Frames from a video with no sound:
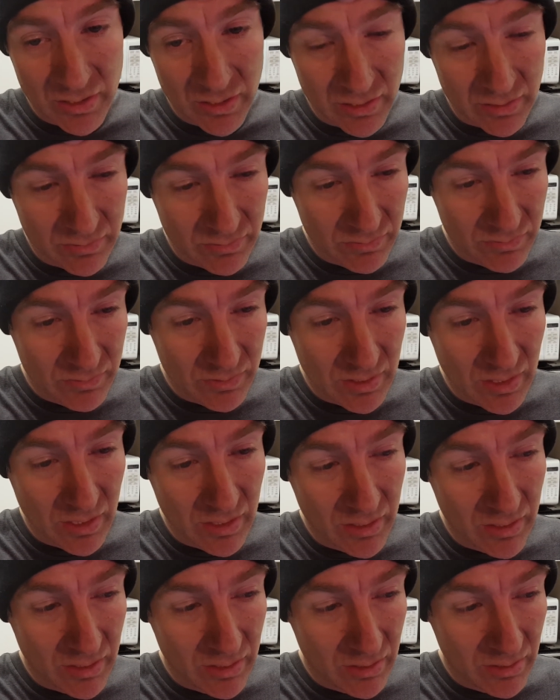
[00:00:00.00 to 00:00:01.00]
and I
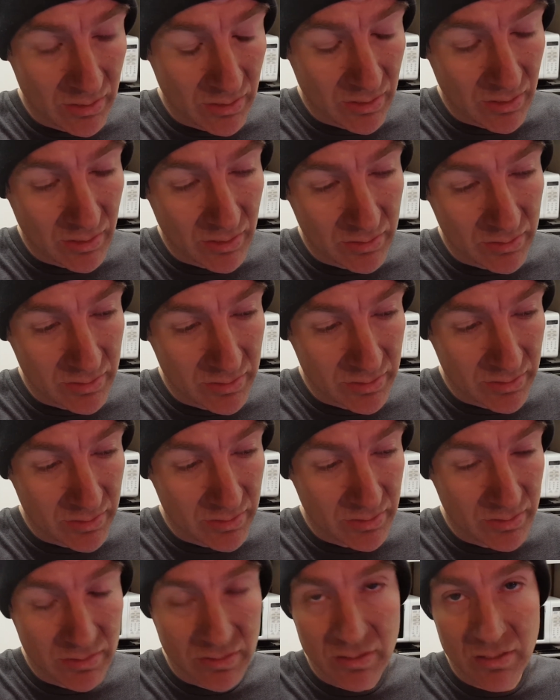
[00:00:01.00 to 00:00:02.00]
got out of
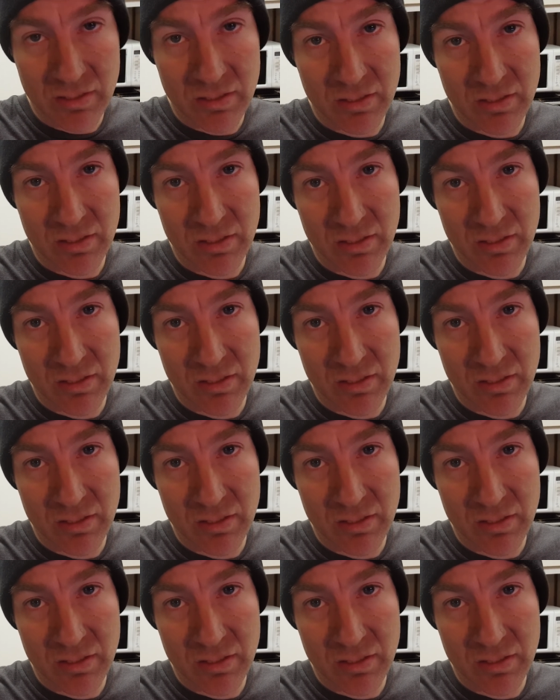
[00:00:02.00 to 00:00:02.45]
there,